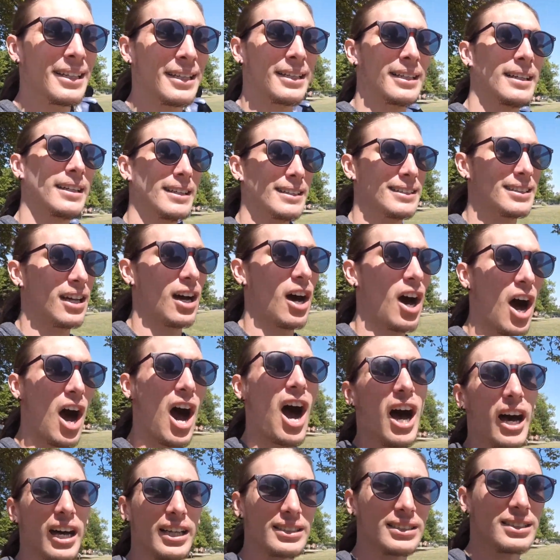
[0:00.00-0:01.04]
it's
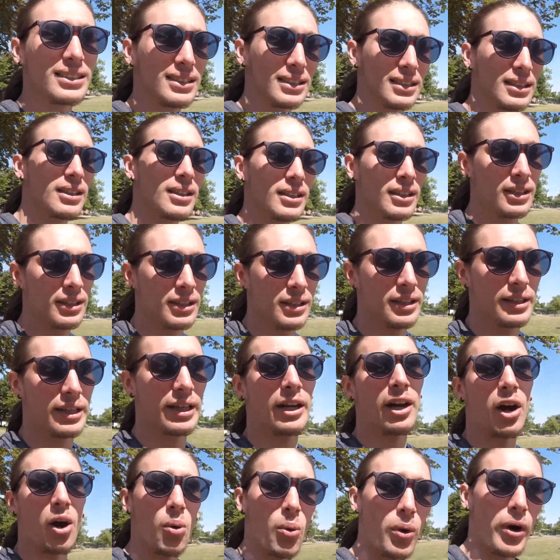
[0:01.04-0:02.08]
hot, you
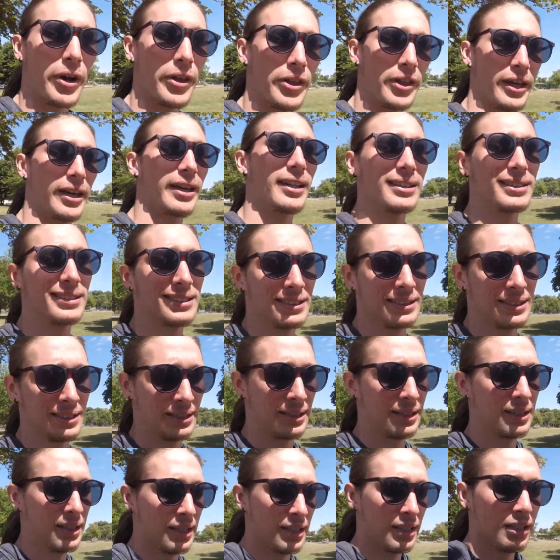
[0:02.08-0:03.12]
cannot wear this.
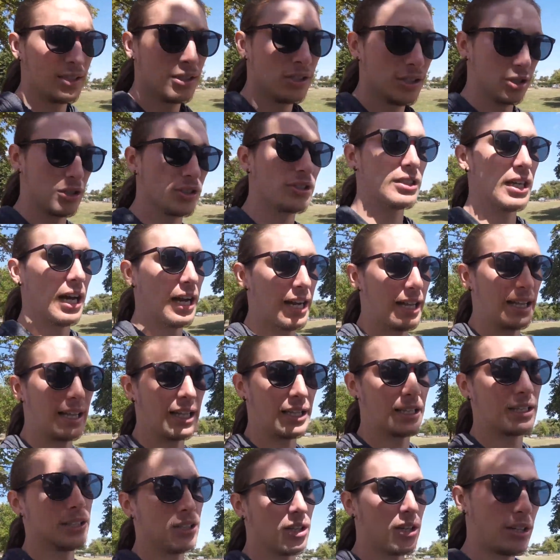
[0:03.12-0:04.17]
You just gotta like,
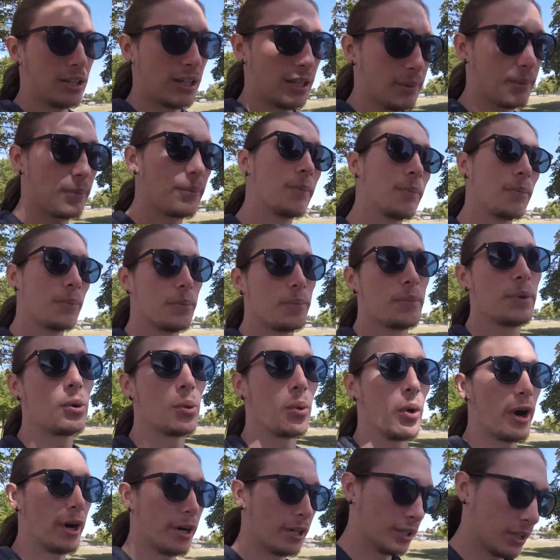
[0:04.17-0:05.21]
you know, like be
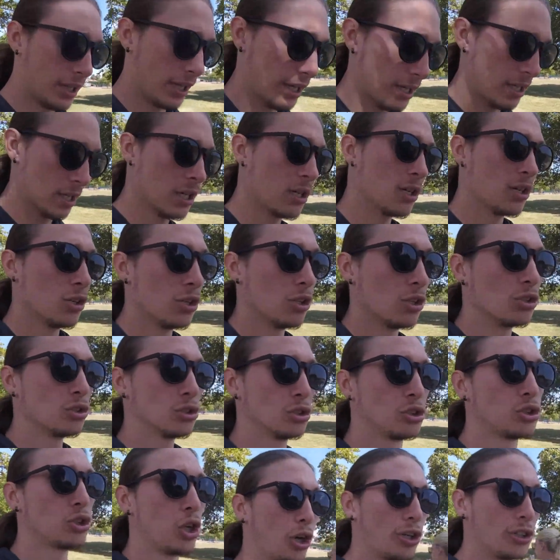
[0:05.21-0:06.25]
wearing like
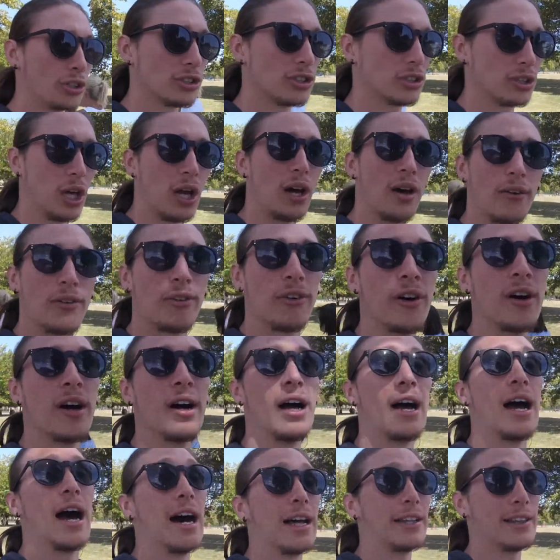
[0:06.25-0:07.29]
short stuff,
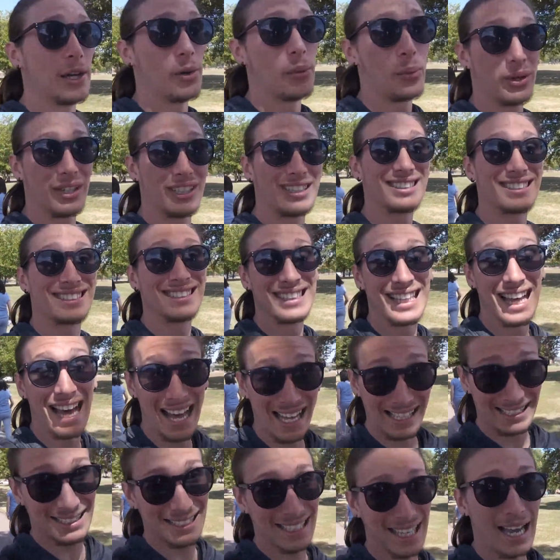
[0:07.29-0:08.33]
and then when it's
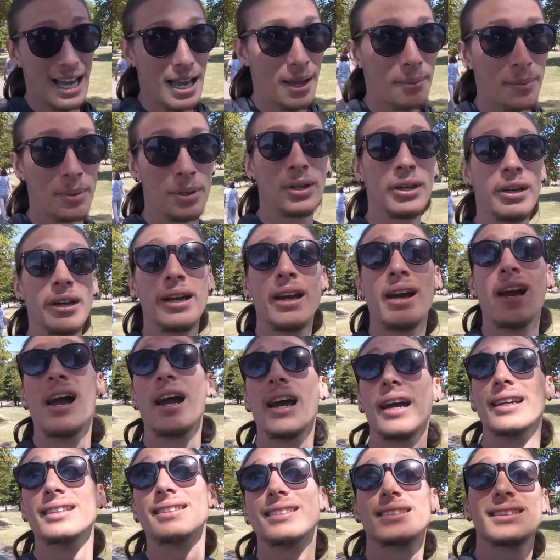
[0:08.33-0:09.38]
nighttime
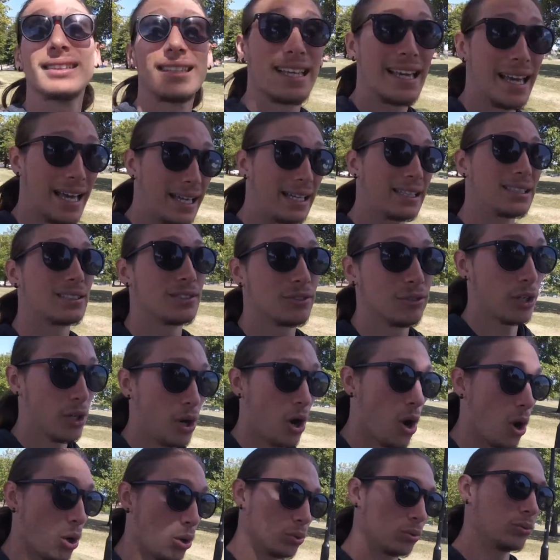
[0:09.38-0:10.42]
it gets
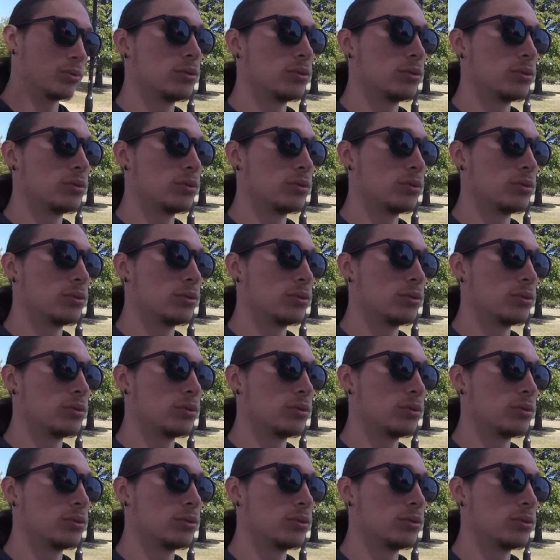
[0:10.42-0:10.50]
cold.